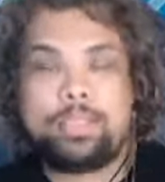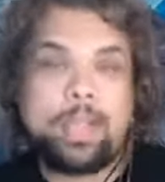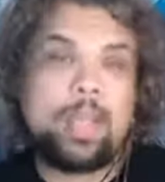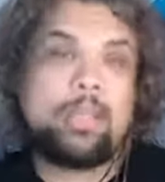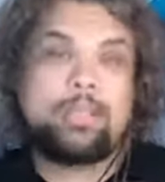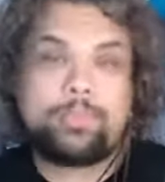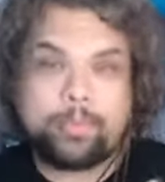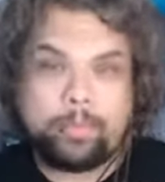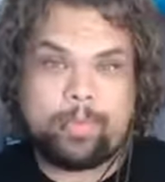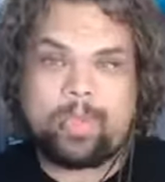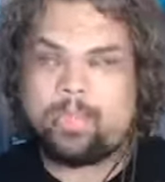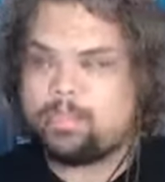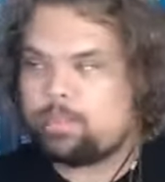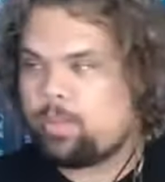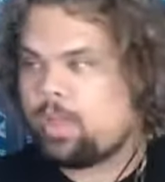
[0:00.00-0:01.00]
challenge for
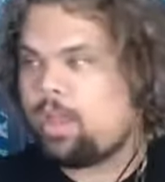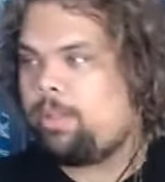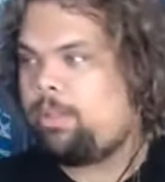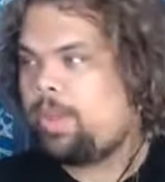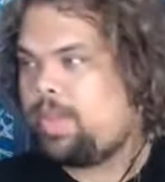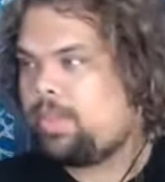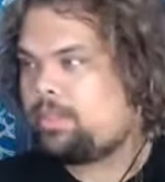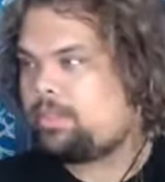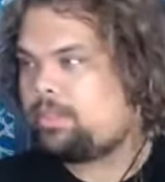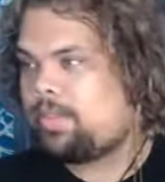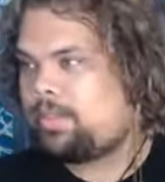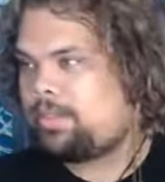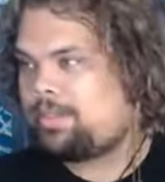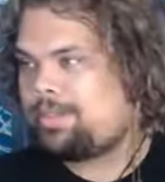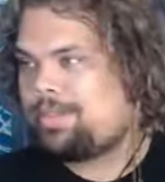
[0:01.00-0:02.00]
me as well, but
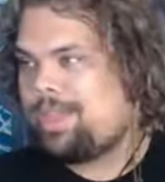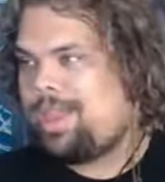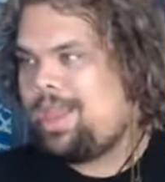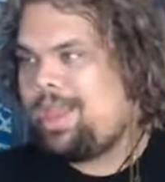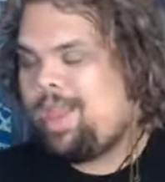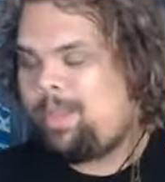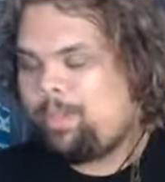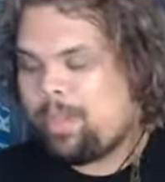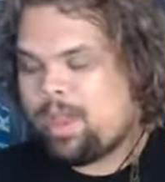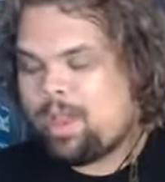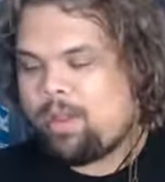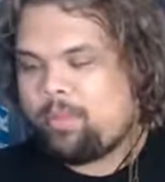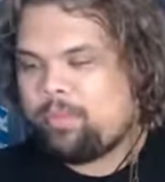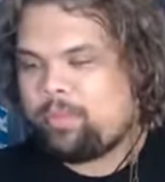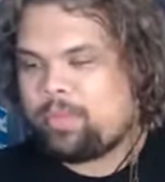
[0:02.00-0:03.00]
it's
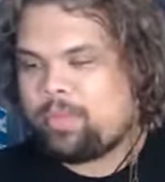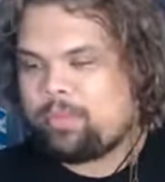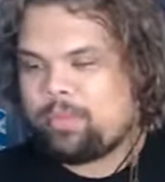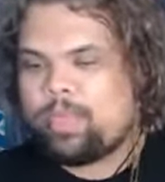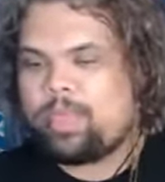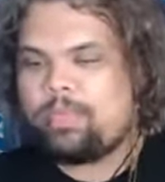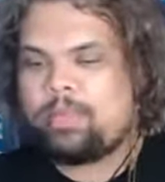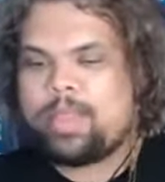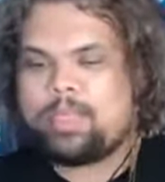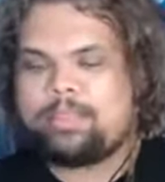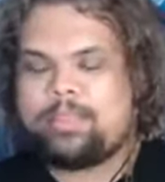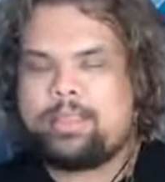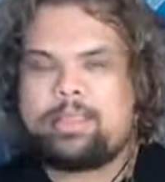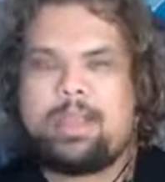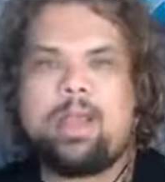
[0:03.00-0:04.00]
about
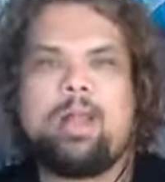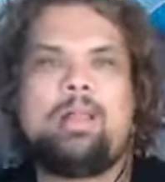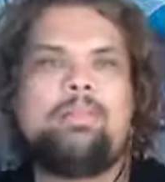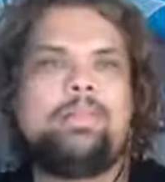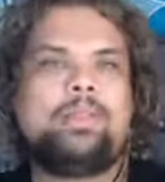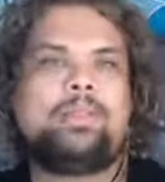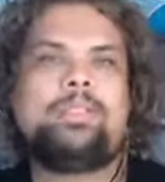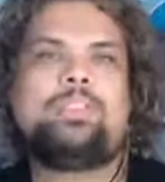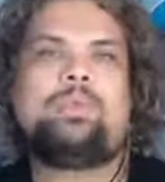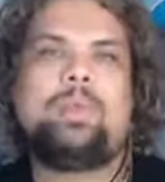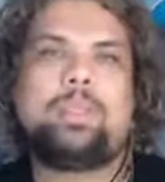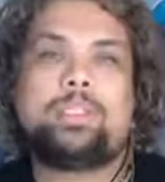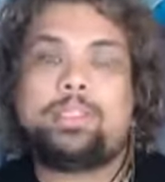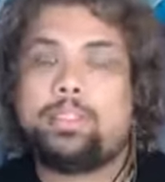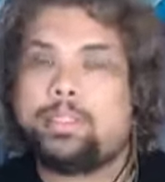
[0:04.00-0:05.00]
realizing that all these
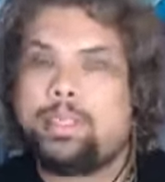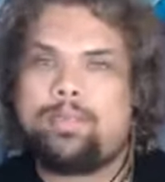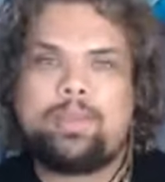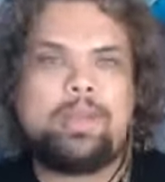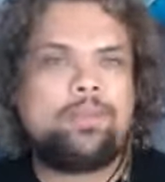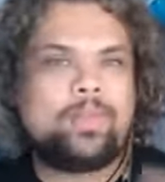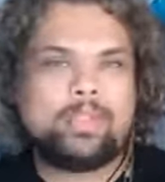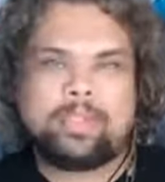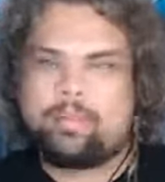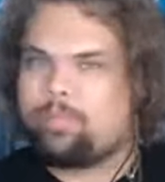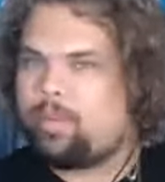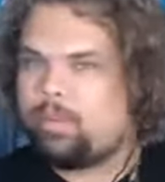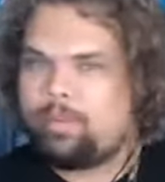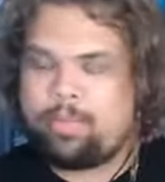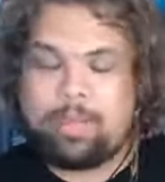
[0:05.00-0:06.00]
situations, even if it's
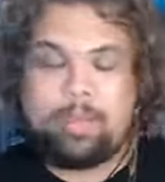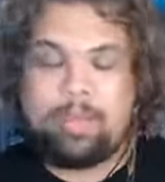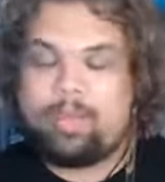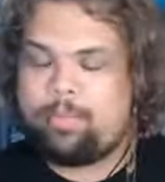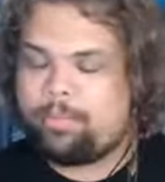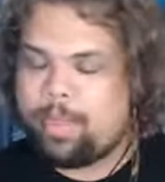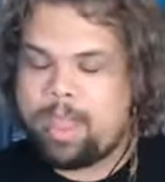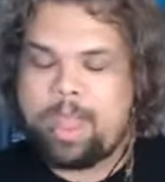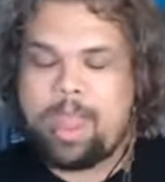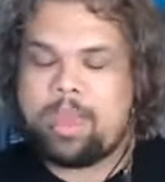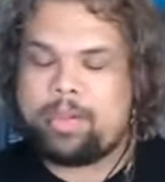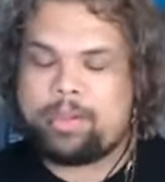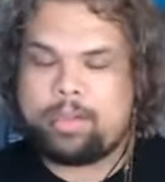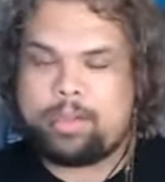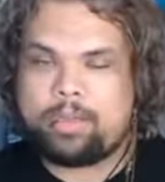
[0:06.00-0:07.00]
a
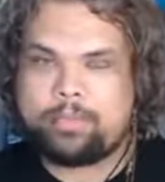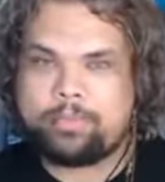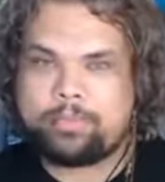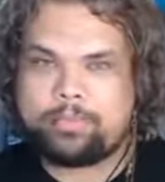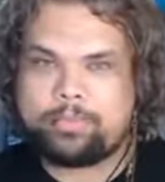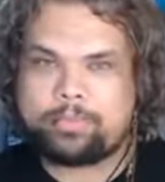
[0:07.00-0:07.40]
pattern